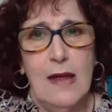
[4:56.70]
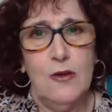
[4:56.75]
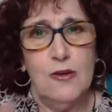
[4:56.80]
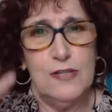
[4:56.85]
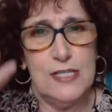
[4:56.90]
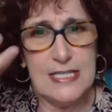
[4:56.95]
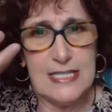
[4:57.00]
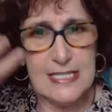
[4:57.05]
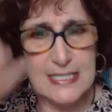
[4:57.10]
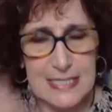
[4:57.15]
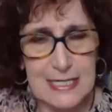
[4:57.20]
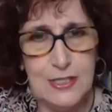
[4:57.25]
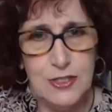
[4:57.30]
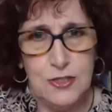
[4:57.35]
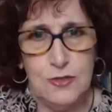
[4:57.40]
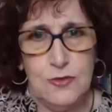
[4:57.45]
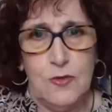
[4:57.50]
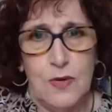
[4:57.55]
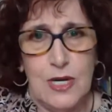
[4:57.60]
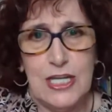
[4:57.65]
a
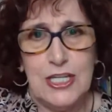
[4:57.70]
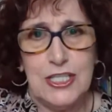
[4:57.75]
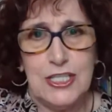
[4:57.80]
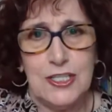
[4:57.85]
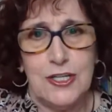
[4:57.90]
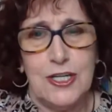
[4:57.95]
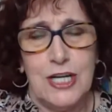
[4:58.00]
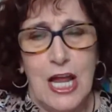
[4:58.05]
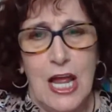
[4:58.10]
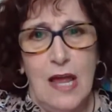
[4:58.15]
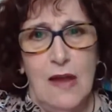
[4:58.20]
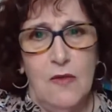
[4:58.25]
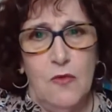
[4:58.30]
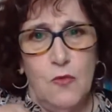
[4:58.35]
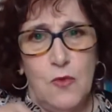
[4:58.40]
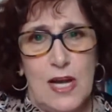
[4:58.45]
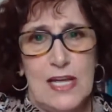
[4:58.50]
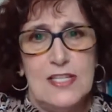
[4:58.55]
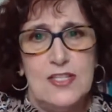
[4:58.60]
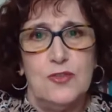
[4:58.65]
situation
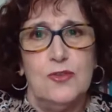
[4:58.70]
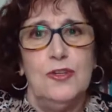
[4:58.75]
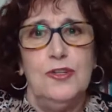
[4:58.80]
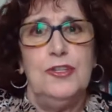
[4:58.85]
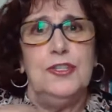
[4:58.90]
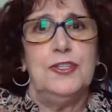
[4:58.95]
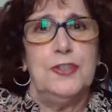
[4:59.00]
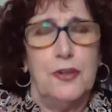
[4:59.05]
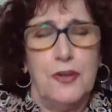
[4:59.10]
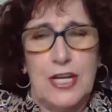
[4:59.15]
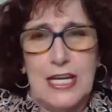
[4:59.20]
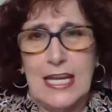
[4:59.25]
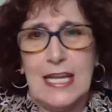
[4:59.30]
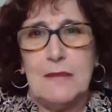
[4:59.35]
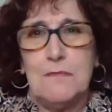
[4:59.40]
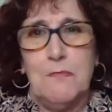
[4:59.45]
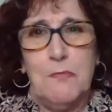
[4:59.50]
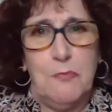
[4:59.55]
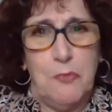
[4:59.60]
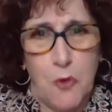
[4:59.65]
was a turning
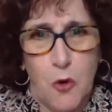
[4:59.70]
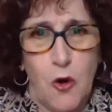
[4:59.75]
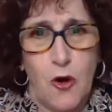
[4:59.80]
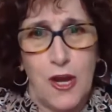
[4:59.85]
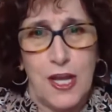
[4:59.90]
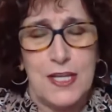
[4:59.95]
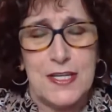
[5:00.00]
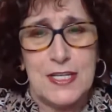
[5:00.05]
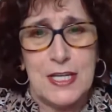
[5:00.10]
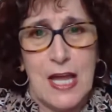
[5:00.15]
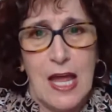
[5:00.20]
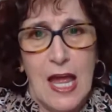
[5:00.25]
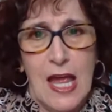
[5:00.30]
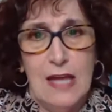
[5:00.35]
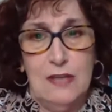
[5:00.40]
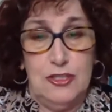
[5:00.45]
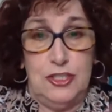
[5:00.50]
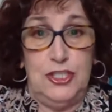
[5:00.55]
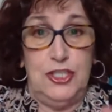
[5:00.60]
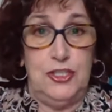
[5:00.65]
point.
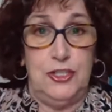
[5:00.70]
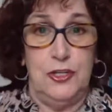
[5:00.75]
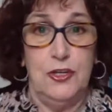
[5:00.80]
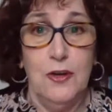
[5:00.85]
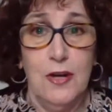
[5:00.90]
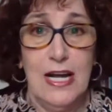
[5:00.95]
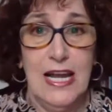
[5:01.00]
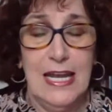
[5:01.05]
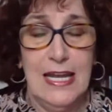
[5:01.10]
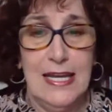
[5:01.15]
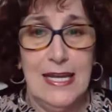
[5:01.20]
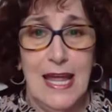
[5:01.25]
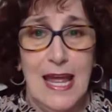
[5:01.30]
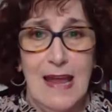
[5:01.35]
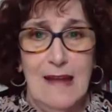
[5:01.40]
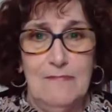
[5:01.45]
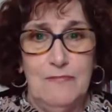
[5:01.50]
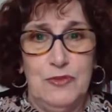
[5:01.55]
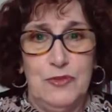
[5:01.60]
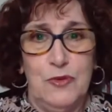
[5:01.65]
Surely
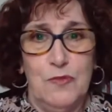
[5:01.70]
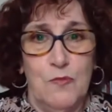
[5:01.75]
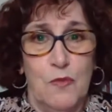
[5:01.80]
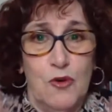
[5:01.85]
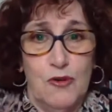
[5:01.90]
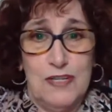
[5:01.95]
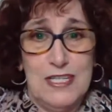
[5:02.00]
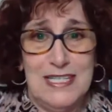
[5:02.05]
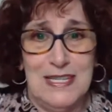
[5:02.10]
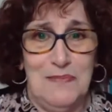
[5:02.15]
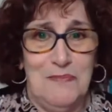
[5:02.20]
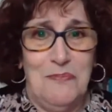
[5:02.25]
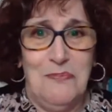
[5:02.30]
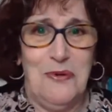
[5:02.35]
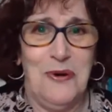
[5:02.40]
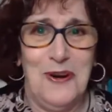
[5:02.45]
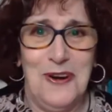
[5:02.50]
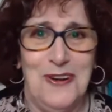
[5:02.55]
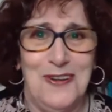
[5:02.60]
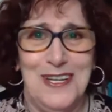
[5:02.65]
the most
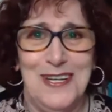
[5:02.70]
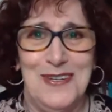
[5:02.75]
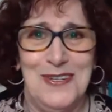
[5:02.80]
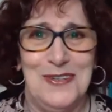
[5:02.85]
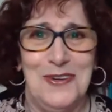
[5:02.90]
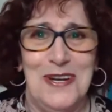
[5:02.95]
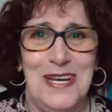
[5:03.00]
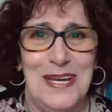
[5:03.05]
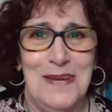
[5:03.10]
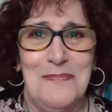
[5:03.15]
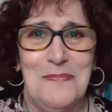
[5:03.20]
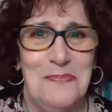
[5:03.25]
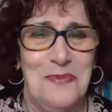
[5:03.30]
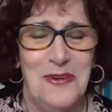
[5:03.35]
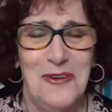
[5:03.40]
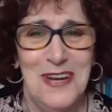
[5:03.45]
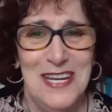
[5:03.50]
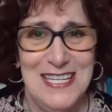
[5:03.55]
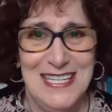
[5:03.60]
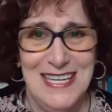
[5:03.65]
important turning
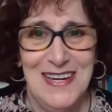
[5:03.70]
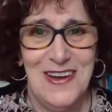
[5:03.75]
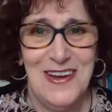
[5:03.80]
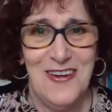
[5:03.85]
point in